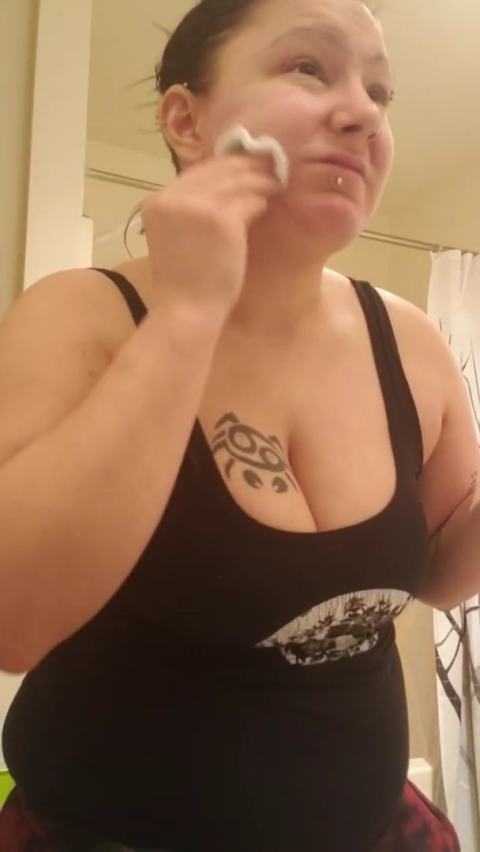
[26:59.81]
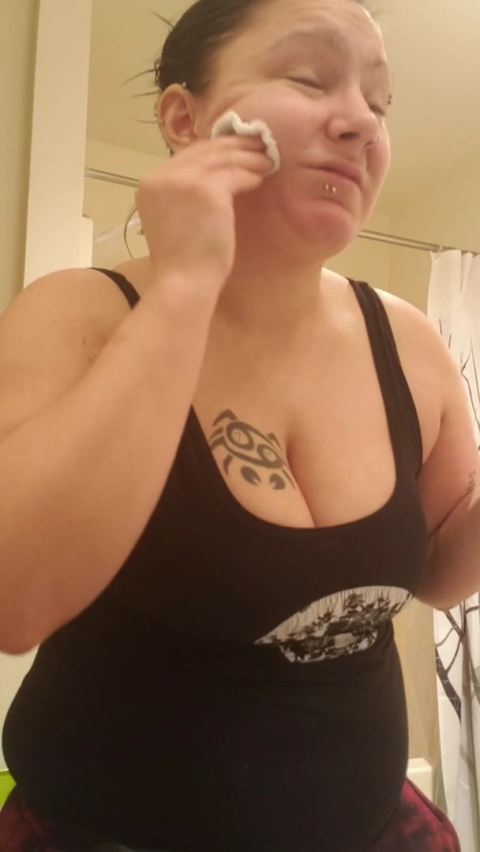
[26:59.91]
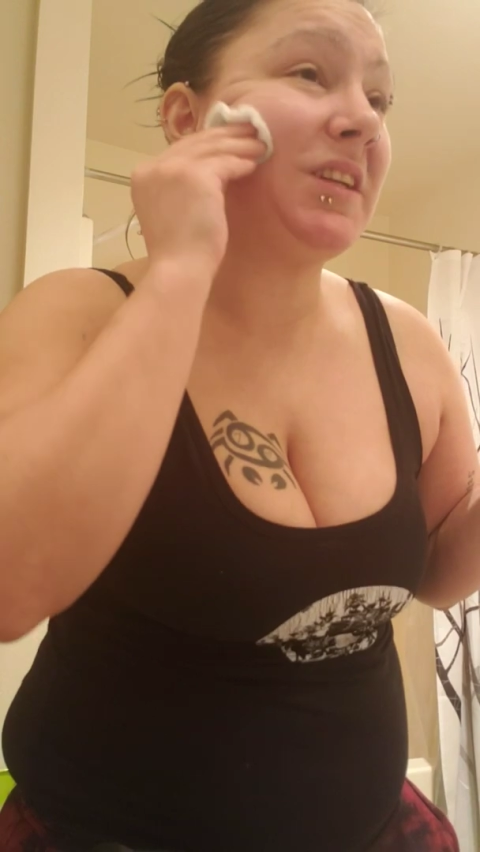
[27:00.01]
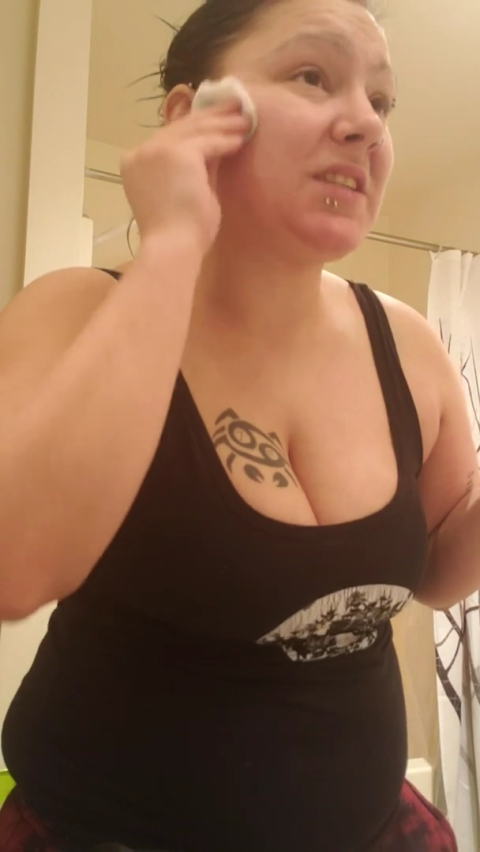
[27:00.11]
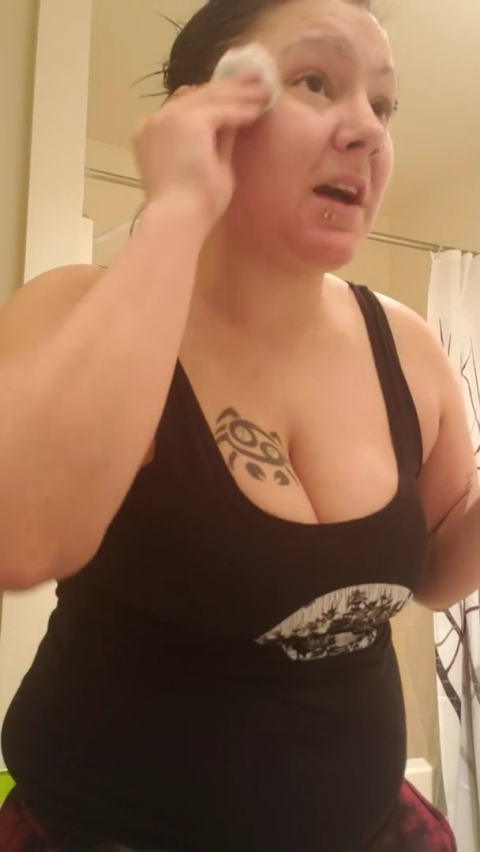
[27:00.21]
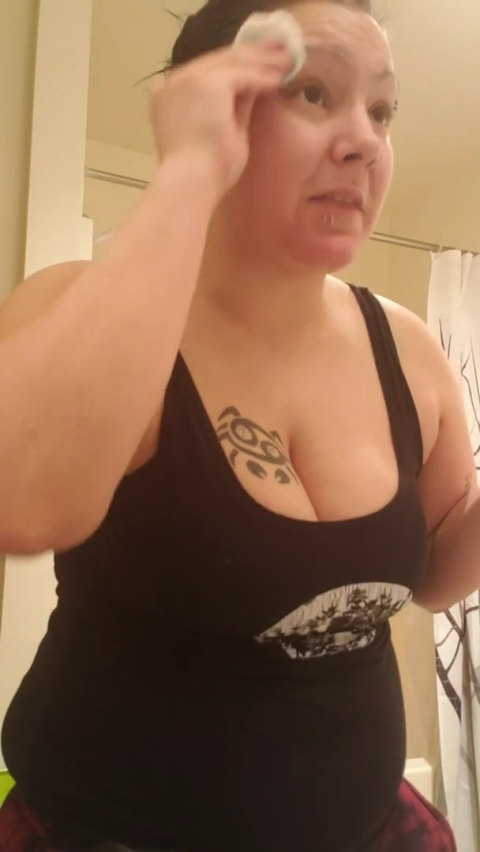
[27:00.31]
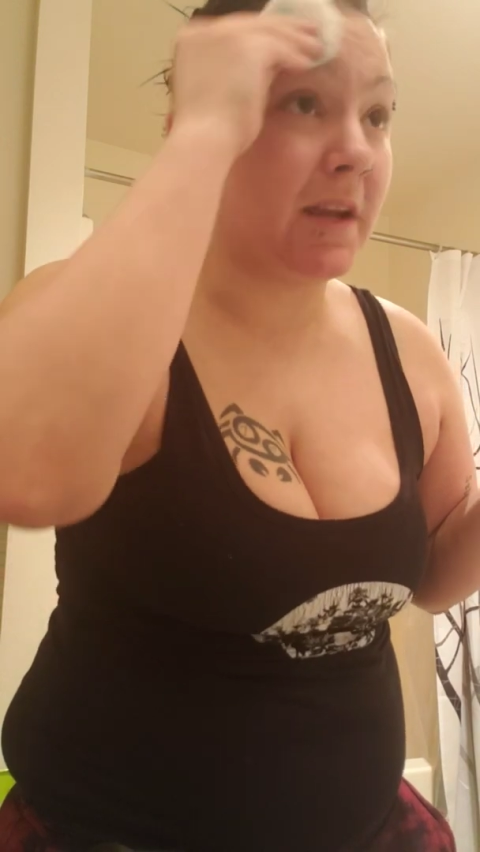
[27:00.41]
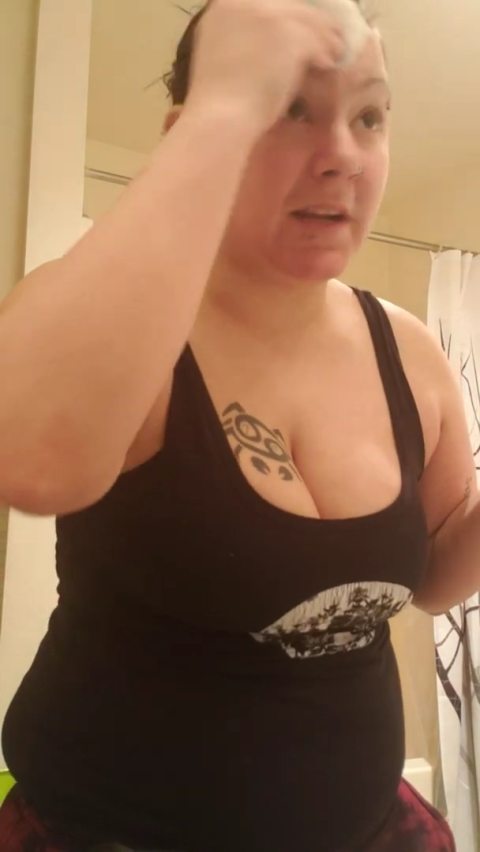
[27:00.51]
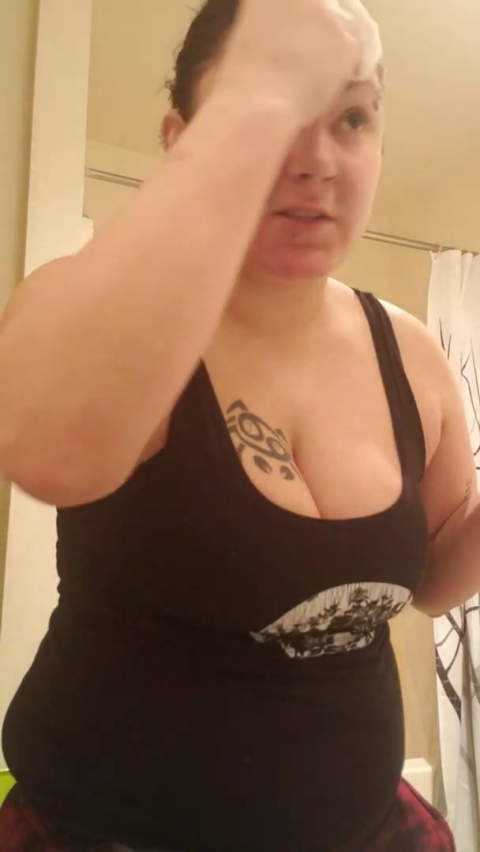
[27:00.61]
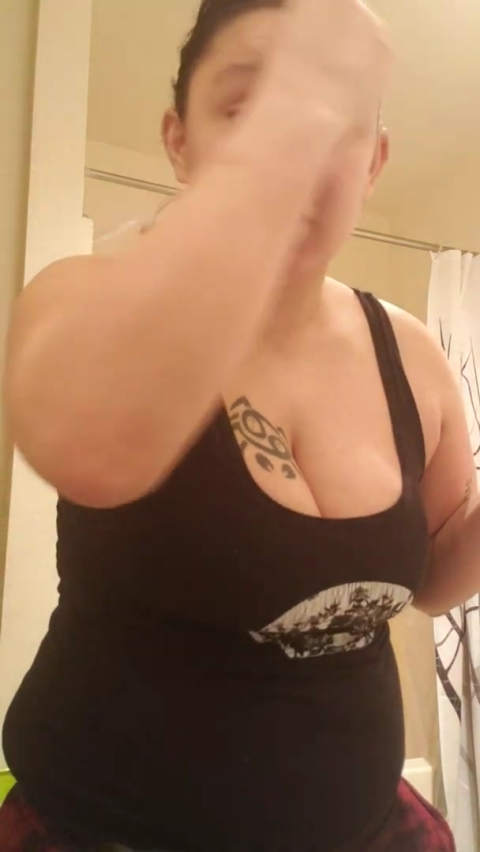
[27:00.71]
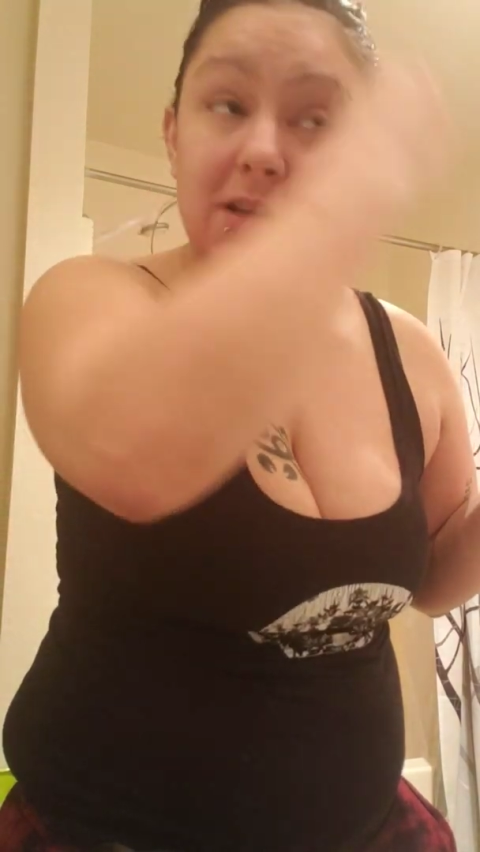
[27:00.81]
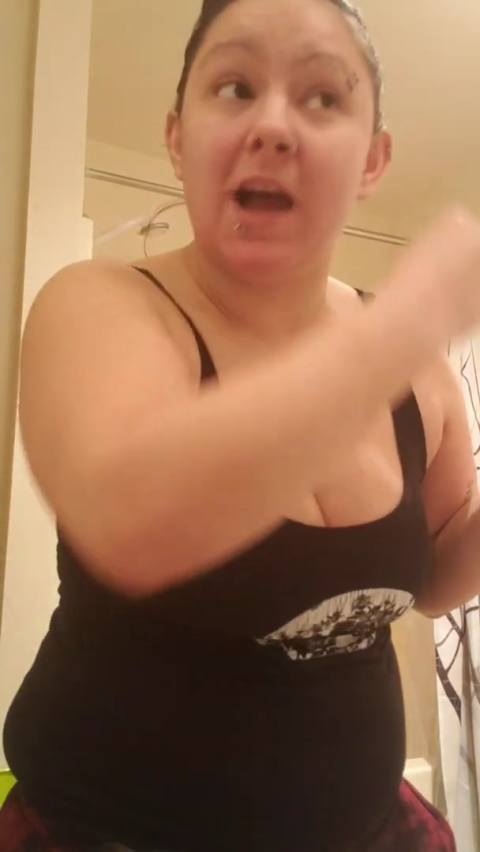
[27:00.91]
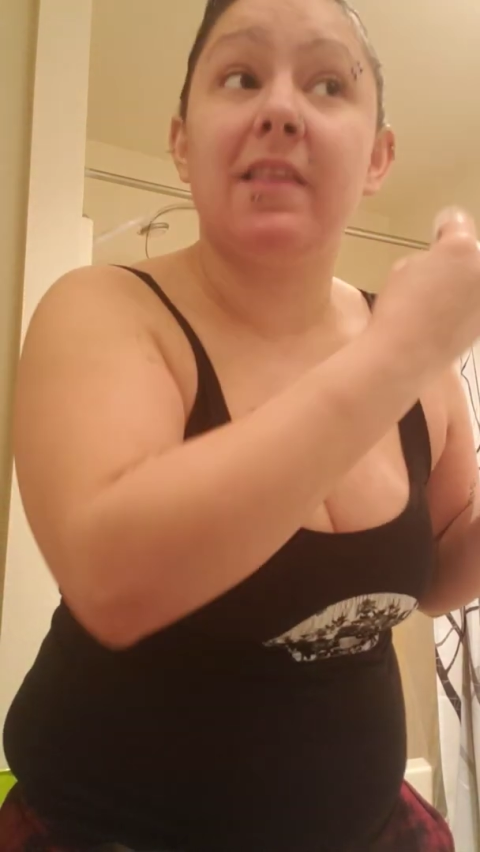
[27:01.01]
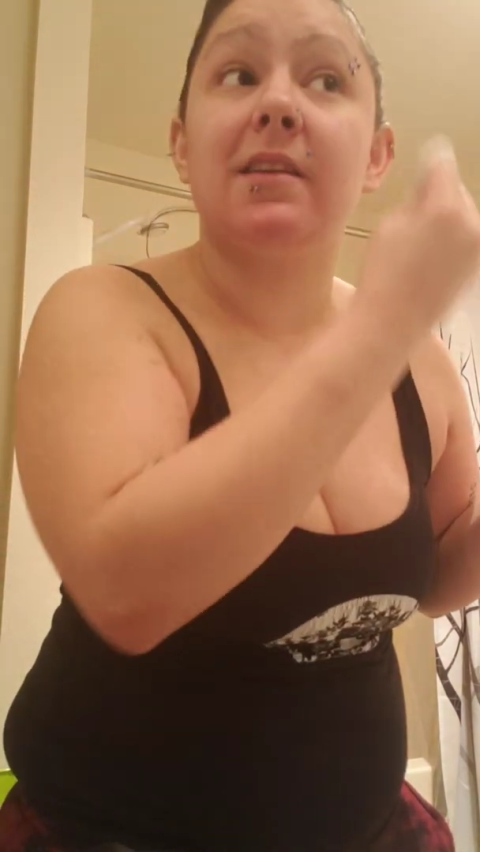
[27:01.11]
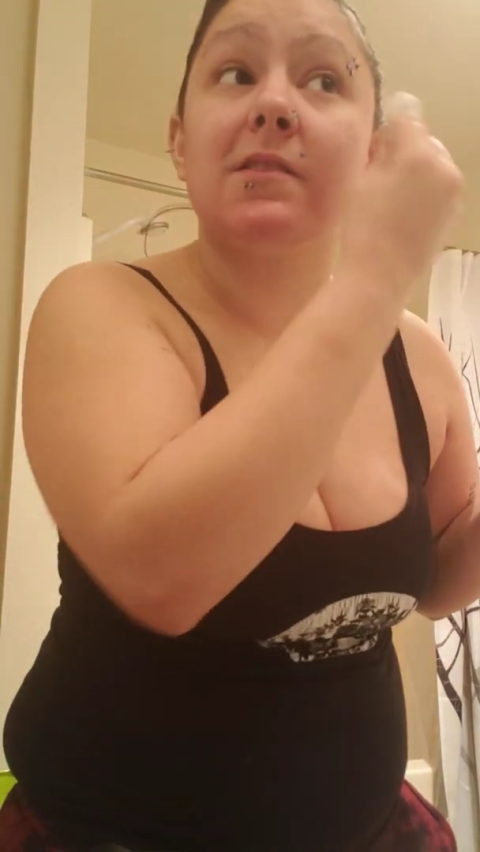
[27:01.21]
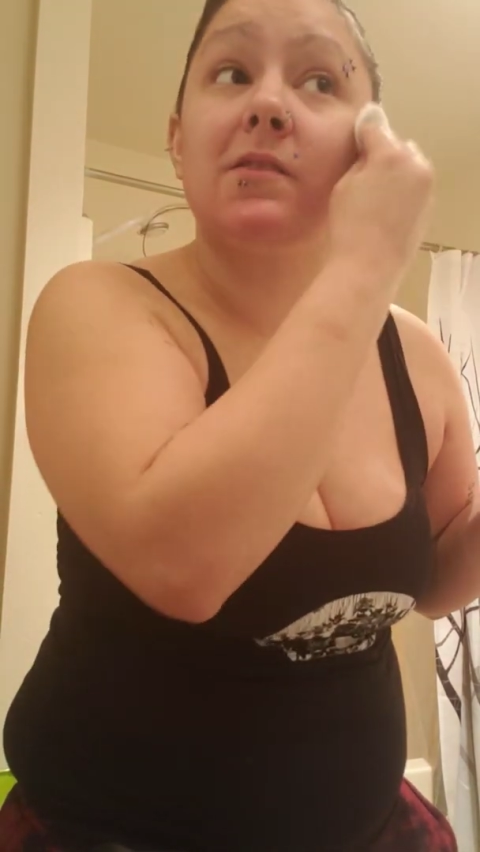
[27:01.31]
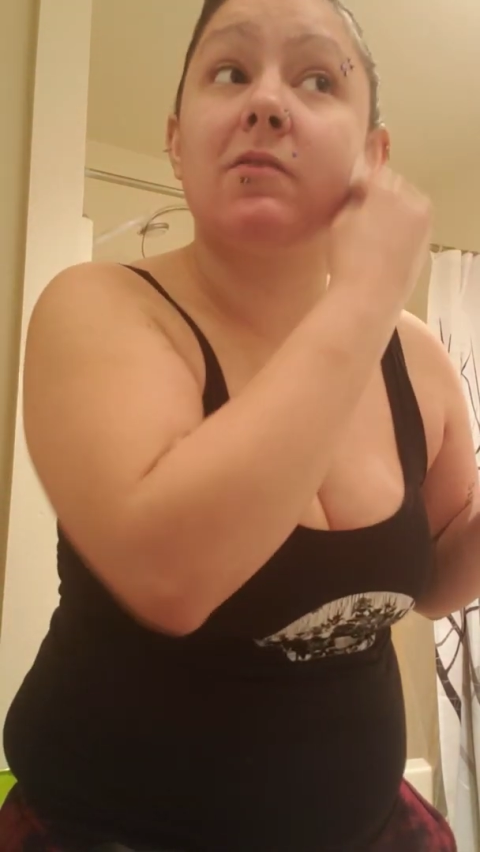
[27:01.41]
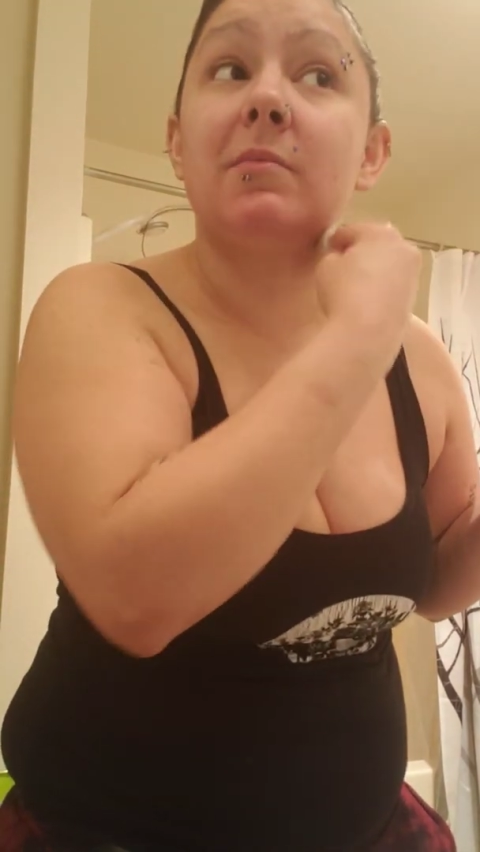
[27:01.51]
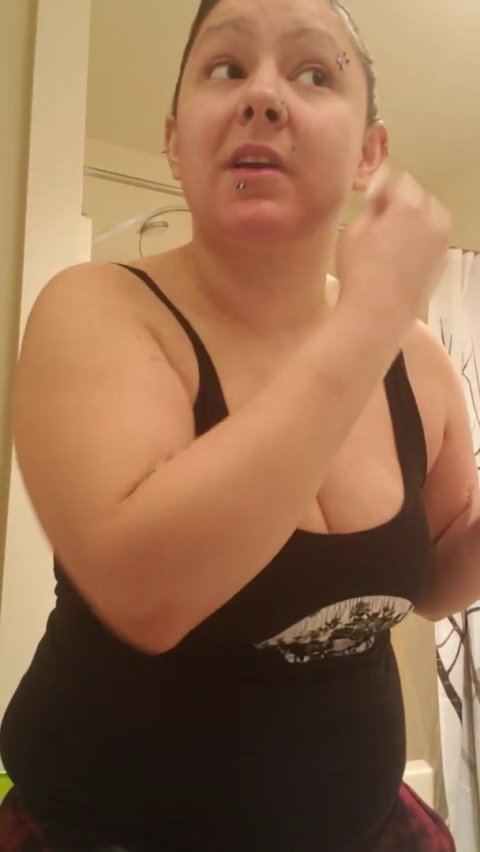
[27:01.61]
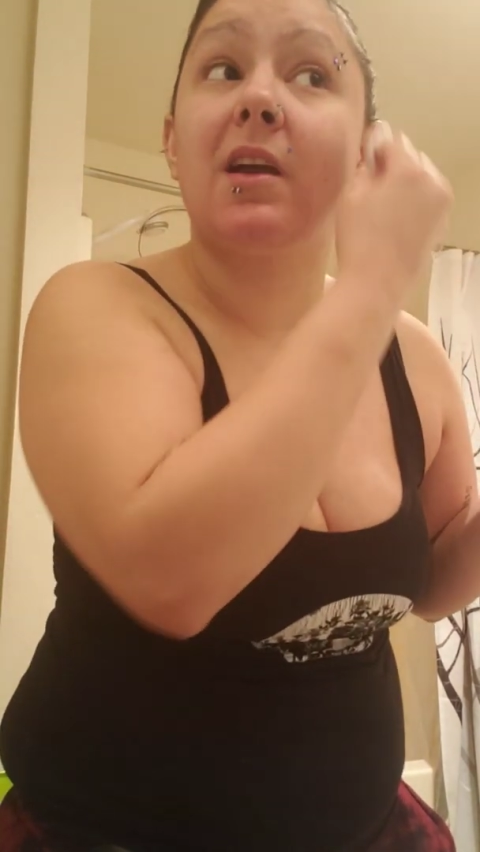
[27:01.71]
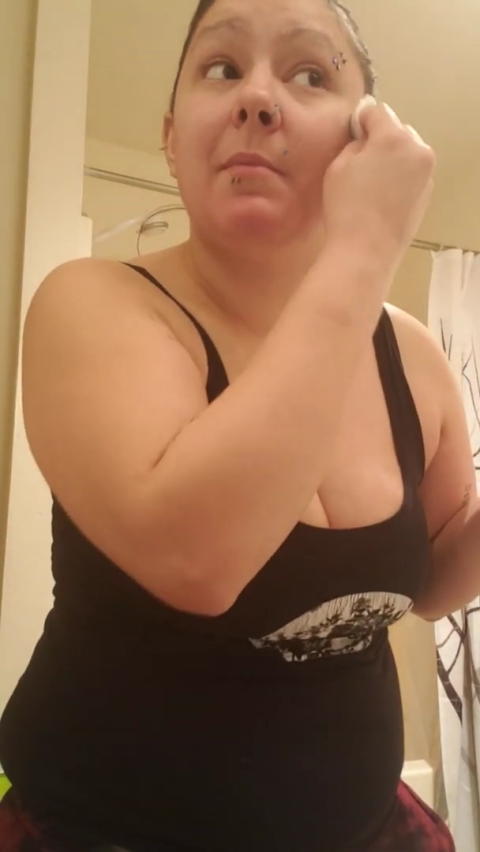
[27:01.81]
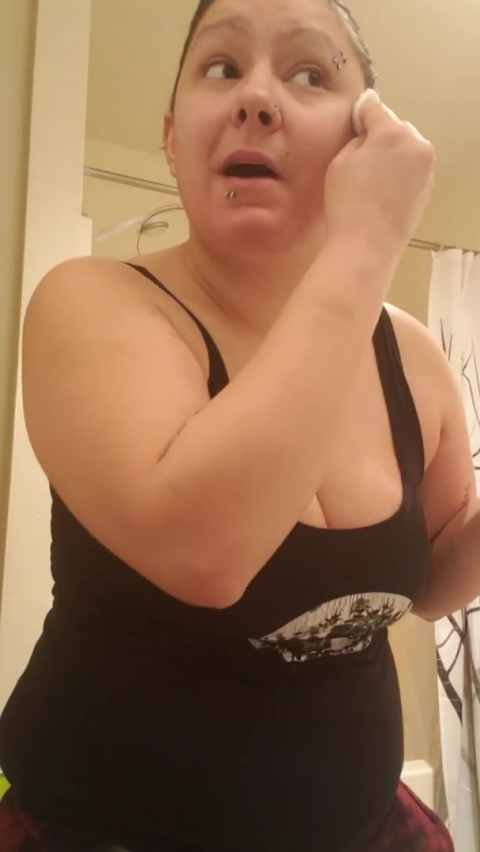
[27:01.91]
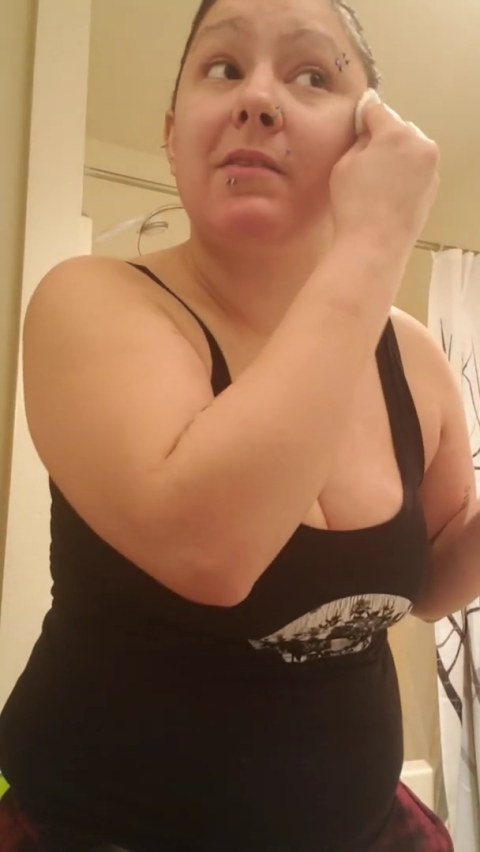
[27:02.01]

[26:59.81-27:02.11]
rinse out that extra dye that doesn't normally come out